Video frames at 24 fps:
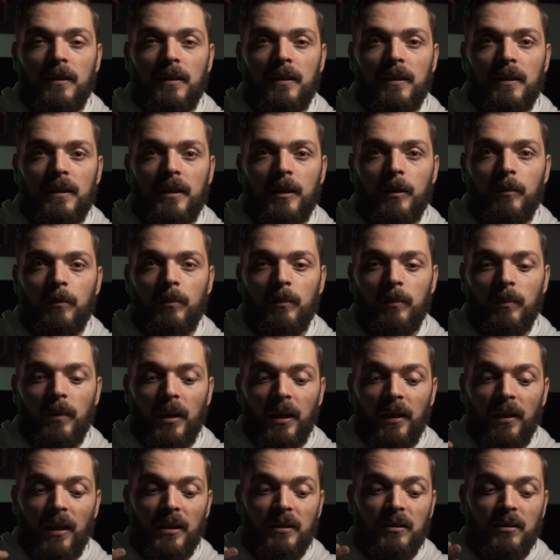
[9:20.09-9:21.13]

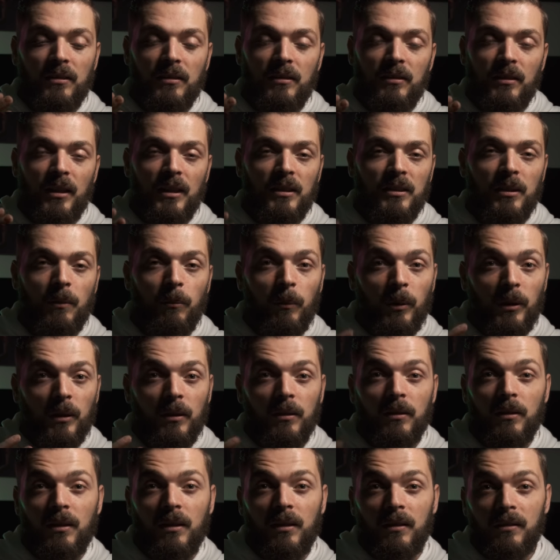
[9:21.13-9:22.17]
And that's something
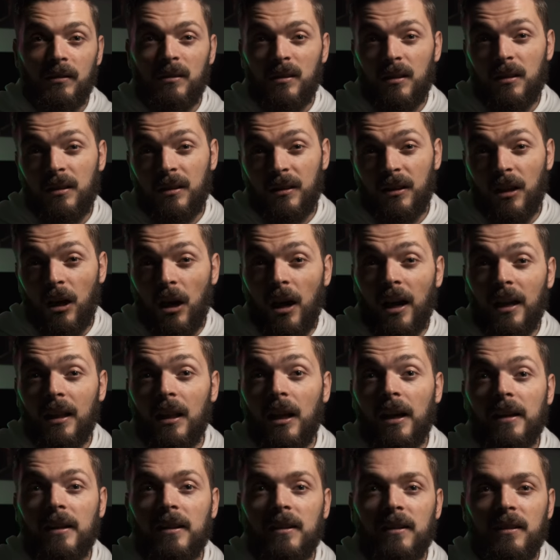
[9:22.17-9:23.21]
that I
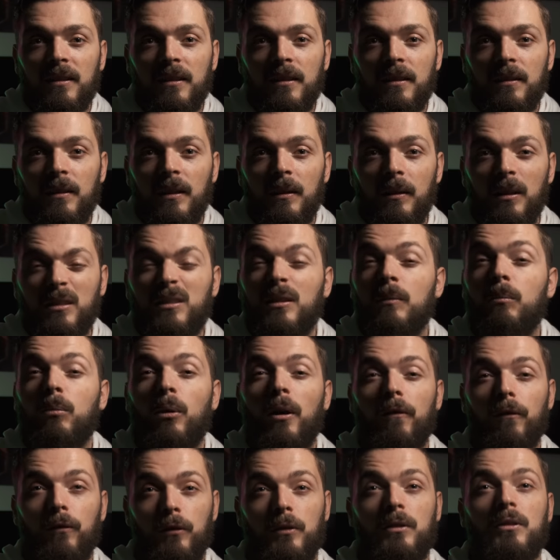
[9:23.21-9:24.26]
like as a
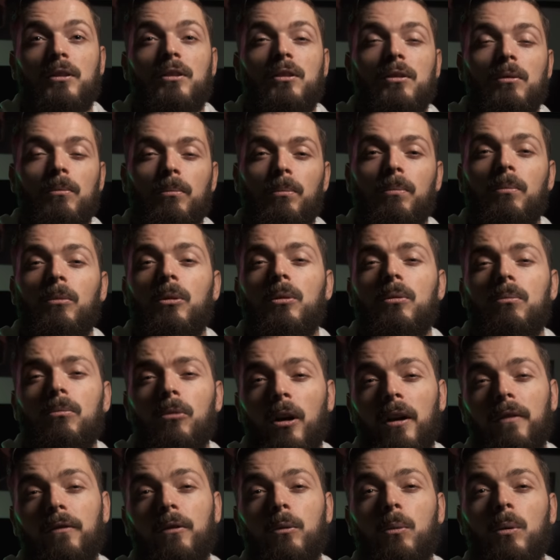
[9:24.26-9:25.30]
preference. Not
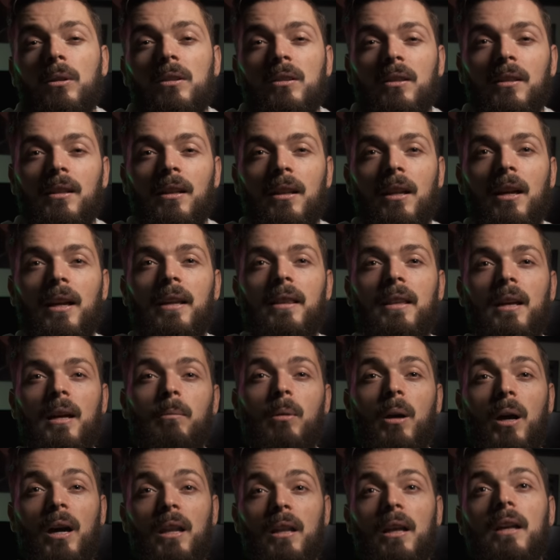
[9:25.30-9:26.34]
everyone's going to like that,
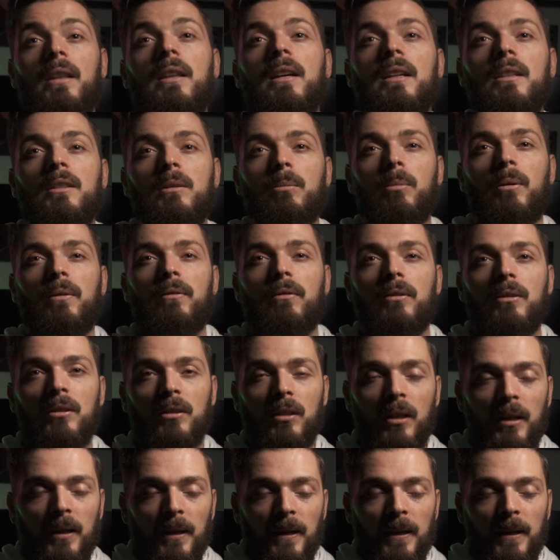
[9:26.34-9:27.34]
but I like that as a preference.